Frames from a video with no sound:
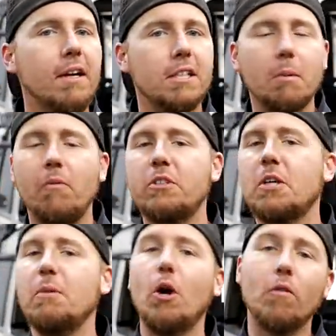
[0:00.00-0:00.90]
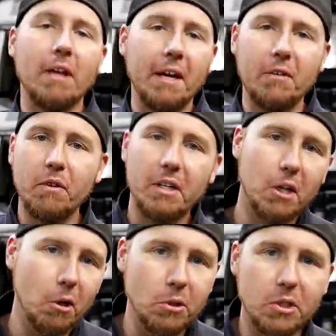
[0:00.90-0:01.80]
Some of it's gonna be overlanding
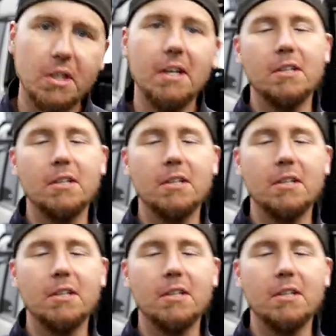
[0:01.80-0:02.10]
videos.